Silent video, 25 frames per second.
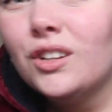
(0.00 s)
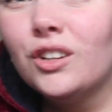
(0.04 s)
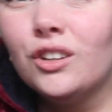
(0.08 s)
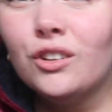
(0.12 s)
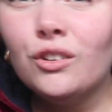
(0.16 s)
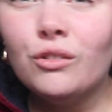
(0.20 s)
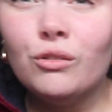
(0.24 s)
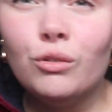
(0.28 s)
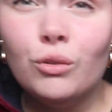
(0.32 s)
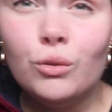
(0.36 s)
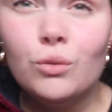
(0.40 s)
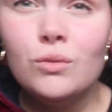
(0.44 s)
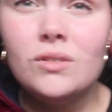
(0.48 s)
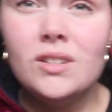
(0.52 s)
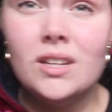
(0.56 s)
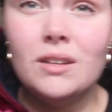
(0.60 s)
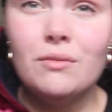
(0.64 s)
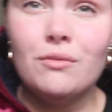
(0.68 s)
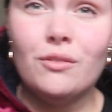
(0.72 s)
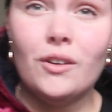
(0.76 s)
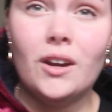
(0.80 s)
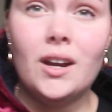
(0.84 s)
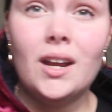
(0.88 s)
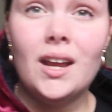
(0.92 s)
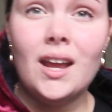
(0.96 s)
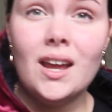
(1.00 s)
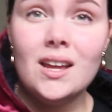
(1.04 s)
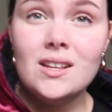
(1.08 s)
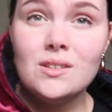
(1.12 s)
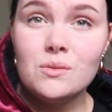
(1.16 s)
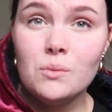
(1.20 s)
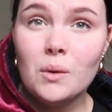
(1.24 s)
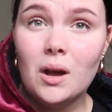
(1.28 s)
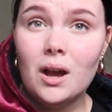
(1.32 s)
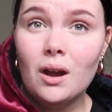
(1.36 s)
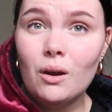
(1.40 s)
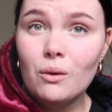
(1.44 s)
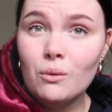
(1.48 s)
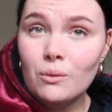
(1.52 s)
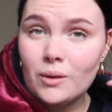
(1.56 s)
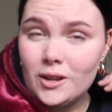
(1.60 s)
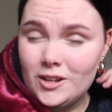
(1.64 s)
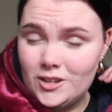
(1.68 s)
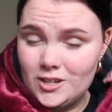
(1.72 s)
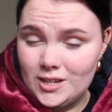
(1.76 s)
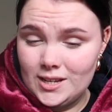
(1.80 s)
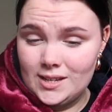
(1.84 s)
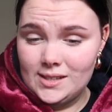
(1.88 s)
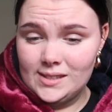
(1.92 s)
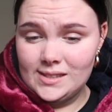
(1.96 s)
cruelty free as well,
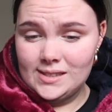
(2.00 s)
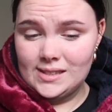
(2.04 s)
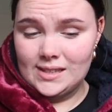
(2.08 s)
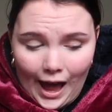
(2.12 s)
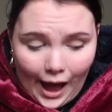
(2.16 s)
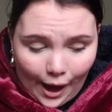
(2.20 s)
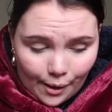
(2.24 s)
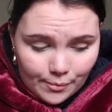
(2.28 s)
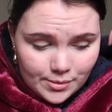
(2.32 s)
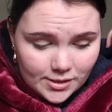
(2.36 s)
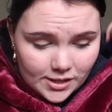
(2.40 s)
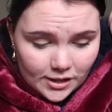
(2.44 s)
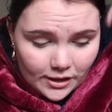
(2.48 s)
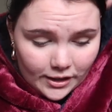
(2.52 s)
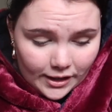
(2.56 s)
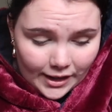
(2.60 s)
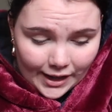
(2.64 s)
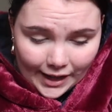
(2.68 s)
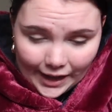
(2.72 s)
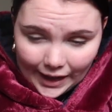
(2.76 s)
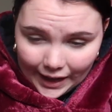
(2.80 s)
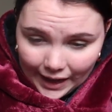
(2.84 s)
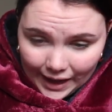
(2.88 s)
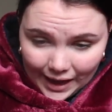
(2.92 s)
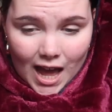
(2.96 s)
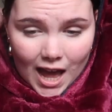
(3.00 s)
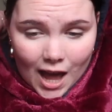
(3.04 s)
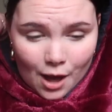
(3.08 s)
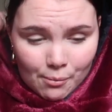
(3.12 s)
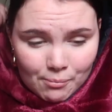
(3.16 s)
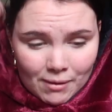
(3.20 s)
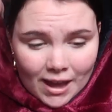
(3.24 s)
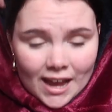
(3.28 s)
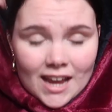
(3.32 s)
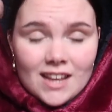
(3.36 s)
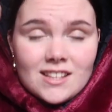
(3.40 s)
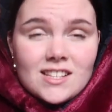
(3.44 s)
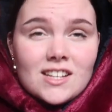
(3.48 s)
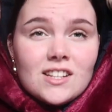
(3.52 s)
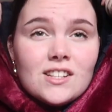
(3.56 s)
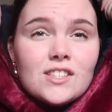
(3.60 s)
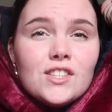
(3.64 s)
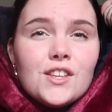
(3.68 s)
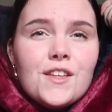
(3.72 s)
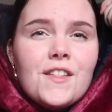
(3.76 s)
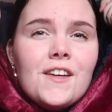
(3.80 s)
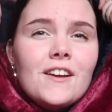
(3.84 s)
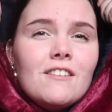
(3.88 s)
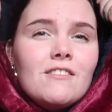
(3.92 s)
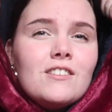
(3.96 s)
which is absolutely amazing.
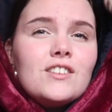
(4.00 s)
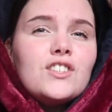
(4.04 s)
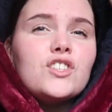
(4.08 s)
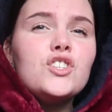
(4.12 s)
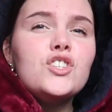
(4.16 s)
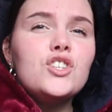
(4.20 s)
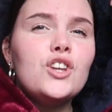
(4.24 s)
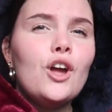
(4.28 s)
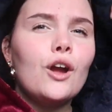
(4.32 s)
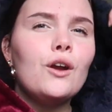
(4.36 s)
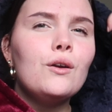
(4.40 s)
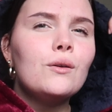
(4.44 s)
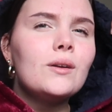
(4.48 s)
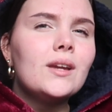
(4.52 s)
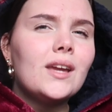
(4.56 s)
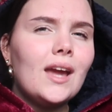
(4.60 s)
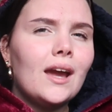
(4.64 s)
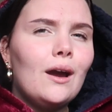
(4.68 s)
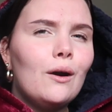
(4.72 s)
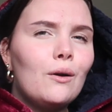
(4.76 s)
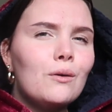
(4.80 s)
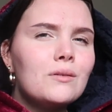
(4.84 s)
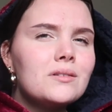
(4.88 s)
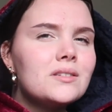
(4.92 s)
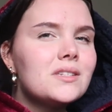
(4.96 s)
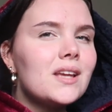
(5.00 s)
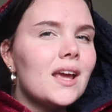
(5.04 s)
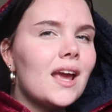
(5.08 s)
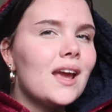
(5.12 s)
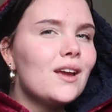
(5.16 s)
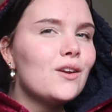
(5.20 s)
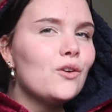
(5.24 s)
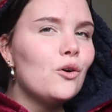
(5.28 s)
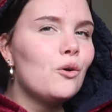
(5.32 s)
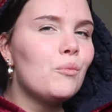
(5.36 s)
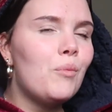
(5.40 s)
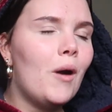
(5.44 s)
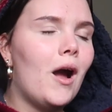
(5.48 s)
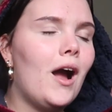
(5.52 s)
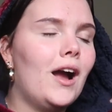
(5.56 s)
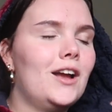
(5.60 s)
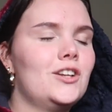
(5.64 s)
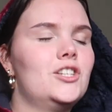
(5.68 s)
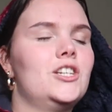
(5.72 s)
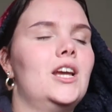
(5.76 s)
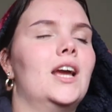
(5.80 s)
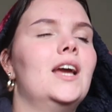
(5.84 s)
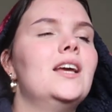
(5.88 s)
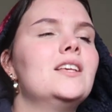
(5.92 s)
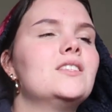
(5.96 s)
So there is no guilt in your
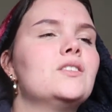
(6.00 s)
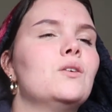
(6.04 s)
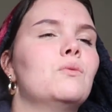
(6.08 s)
purchase